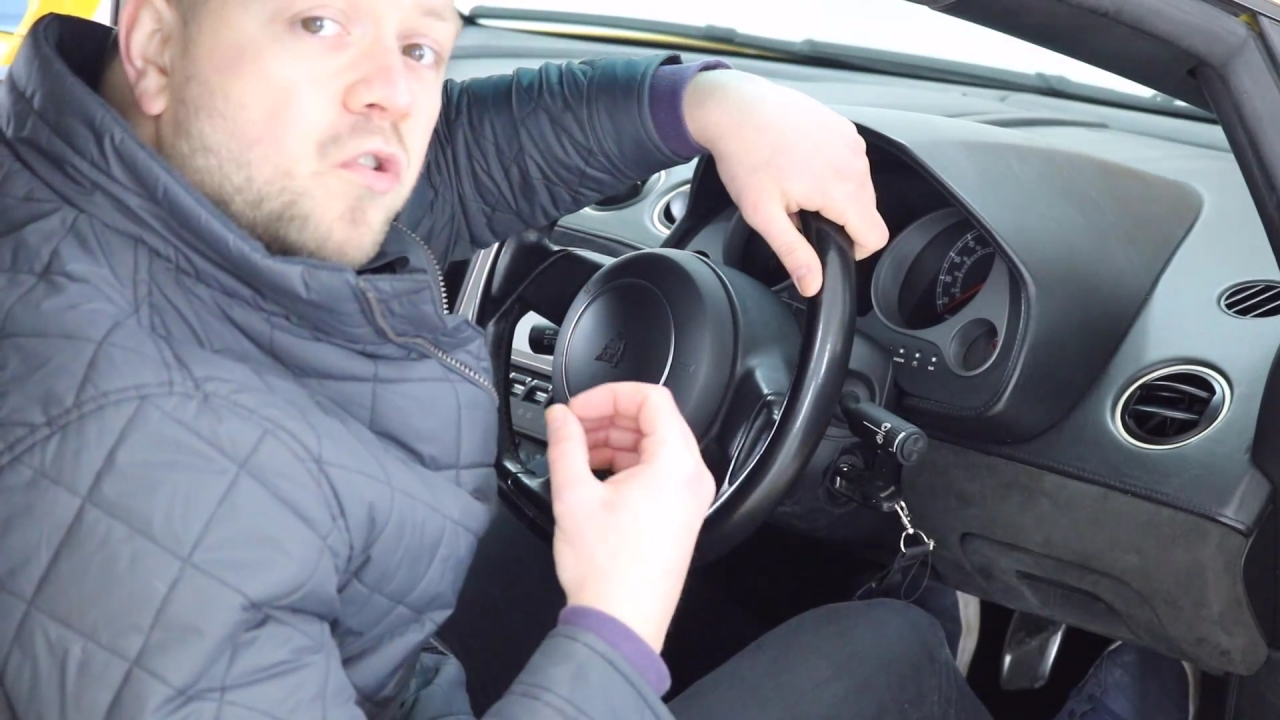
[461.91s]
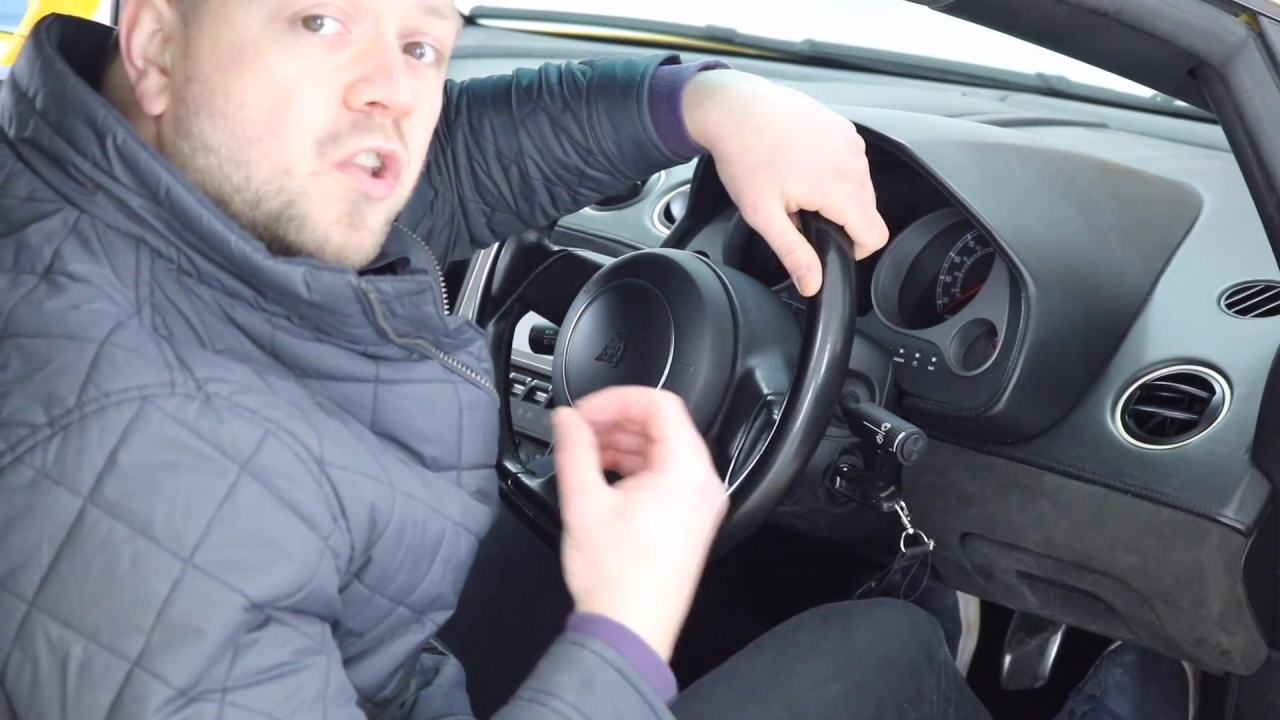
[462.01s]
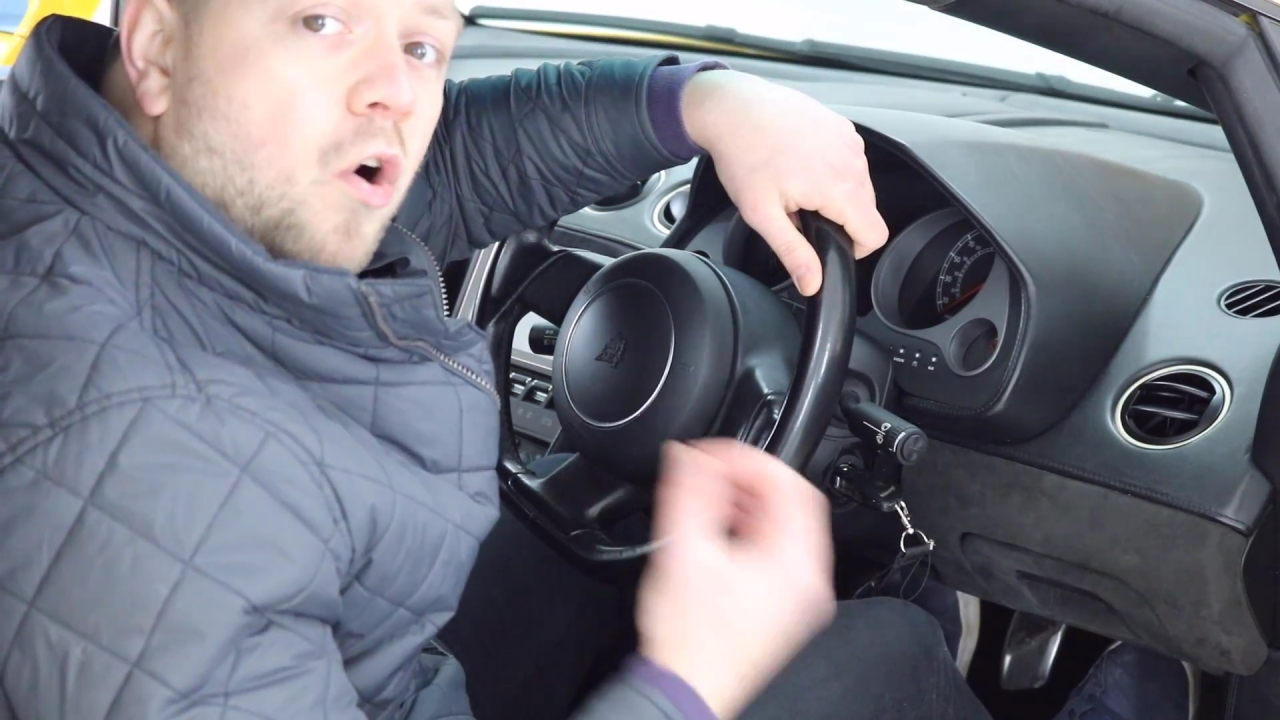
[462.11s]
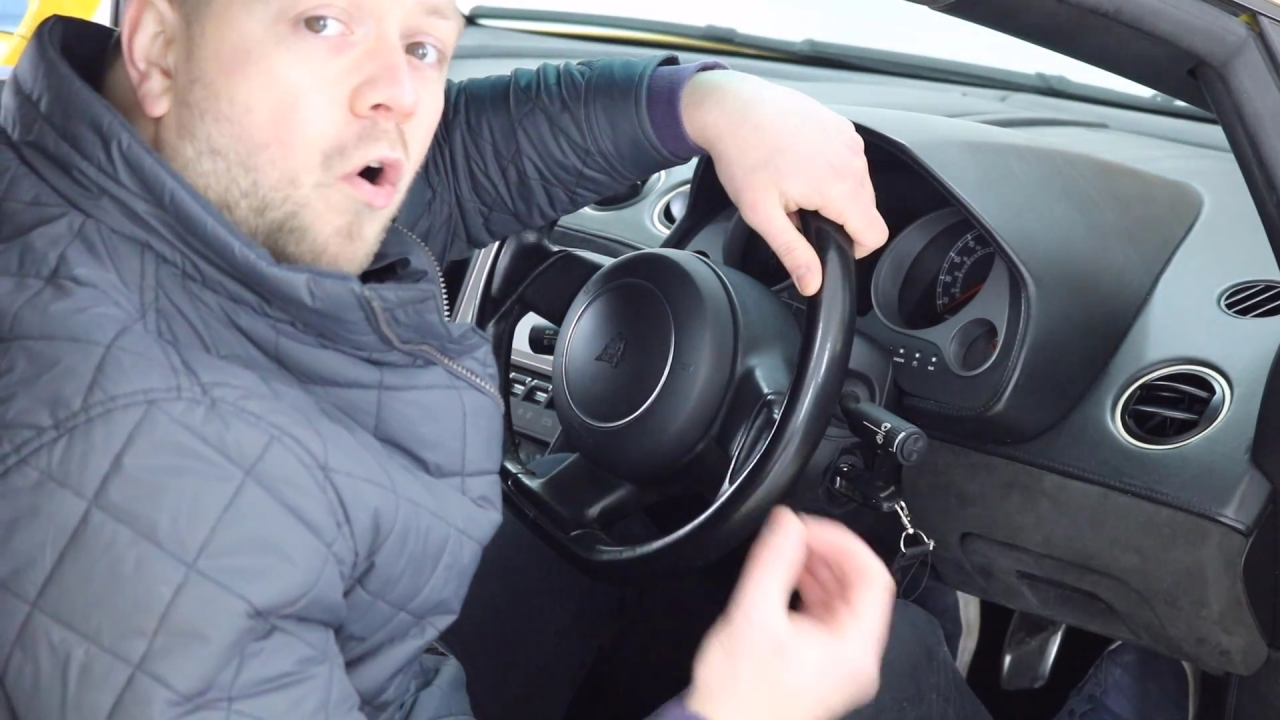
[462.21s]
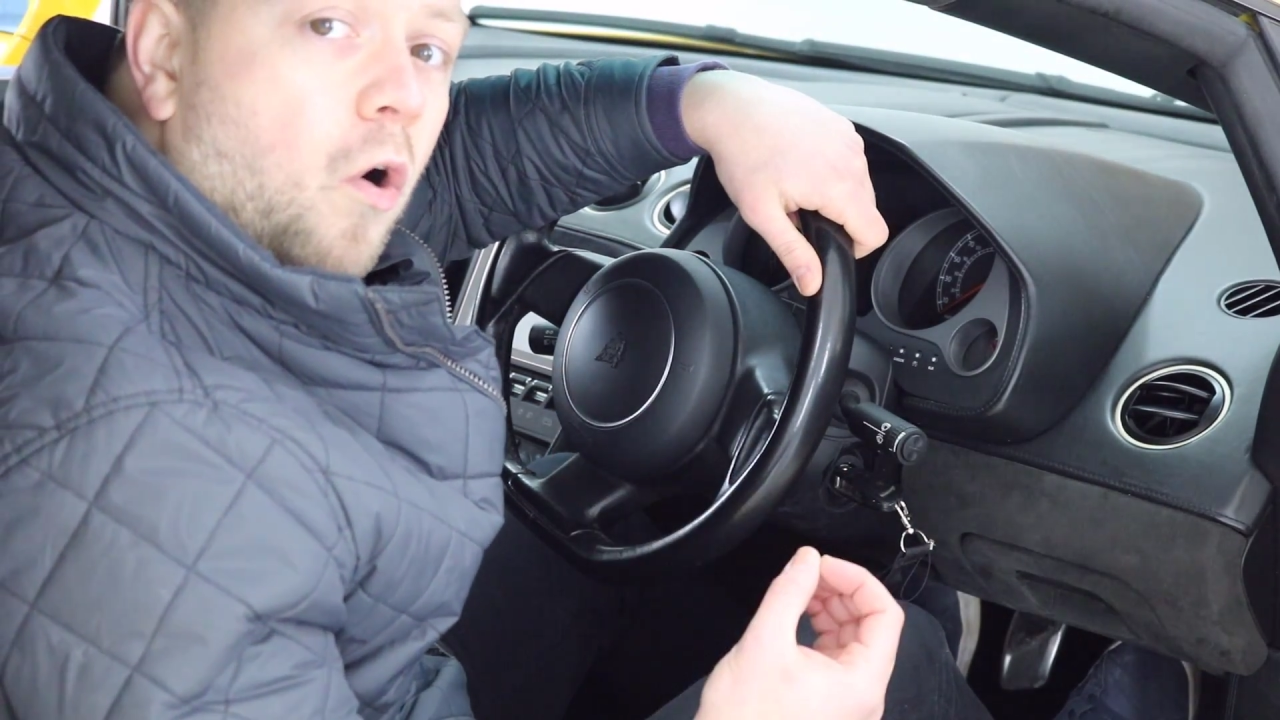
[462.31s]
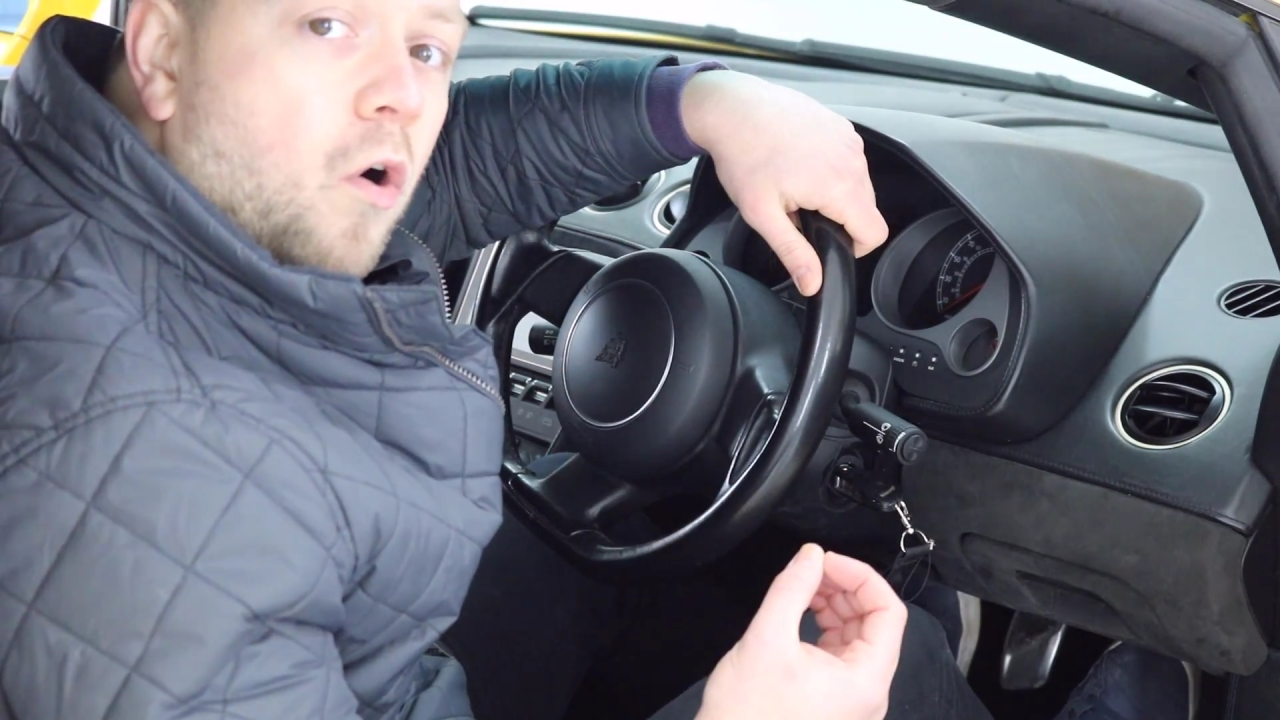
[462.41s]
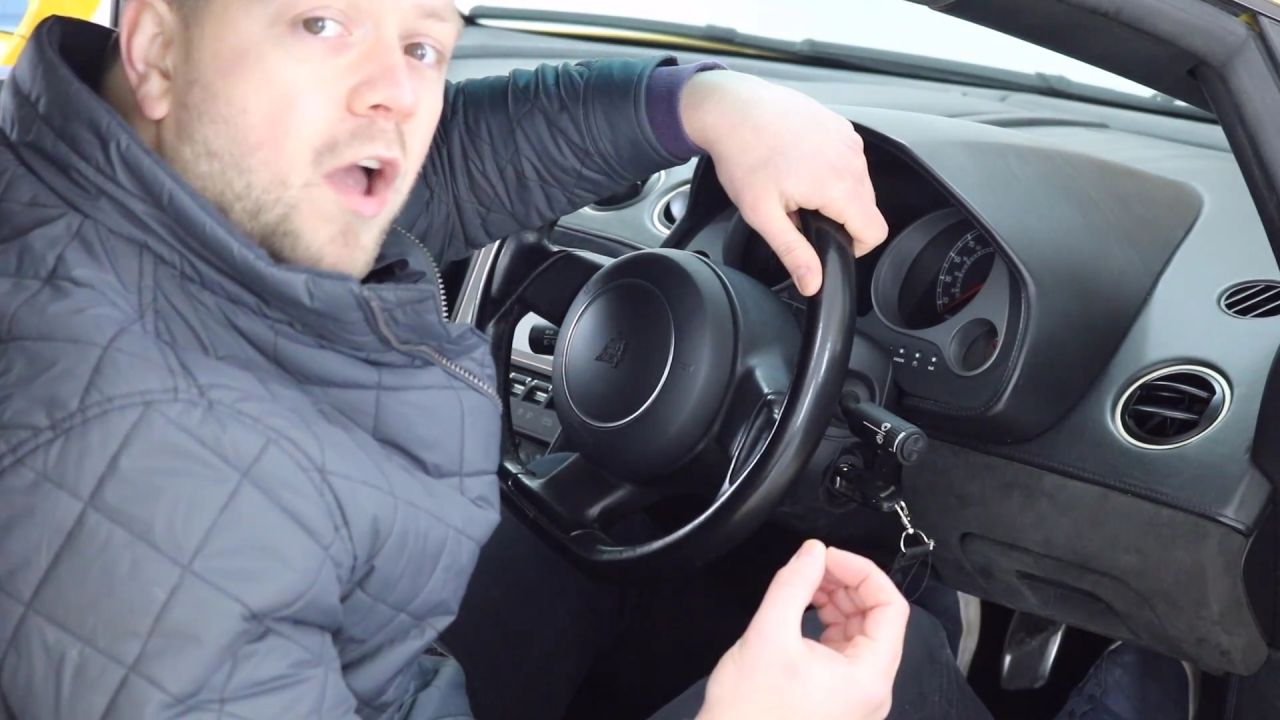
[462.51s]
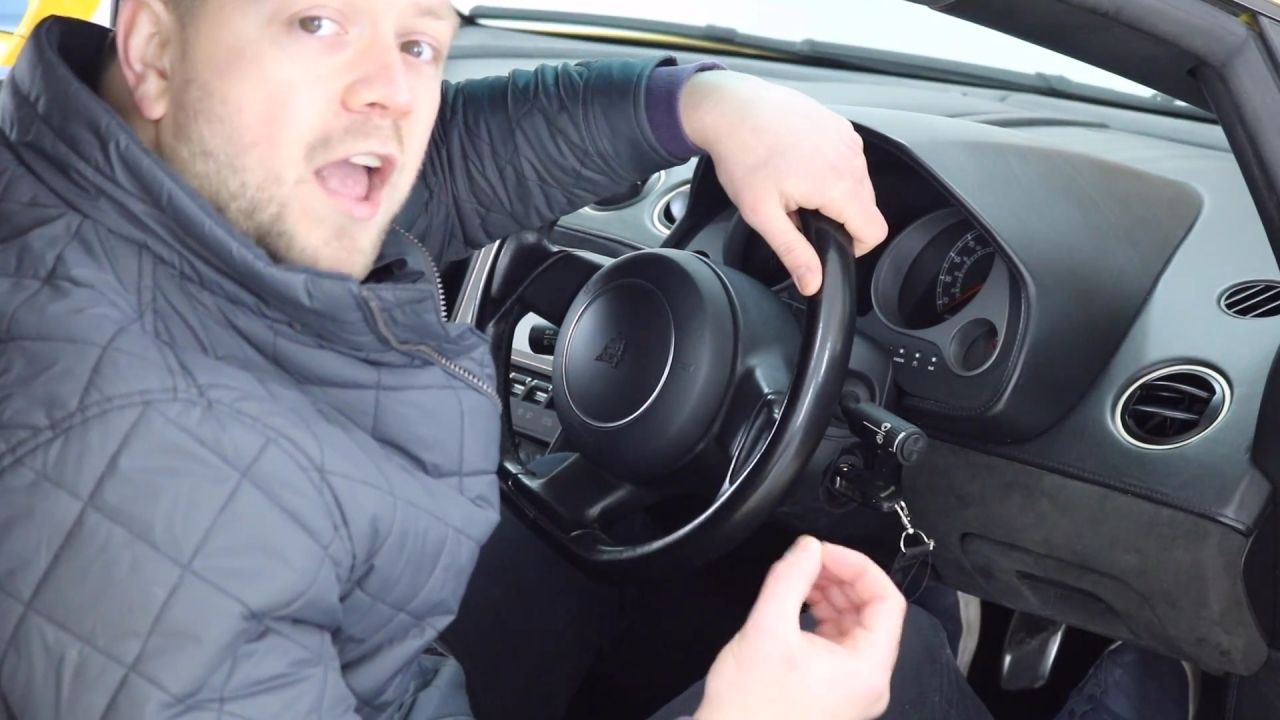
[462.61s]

not,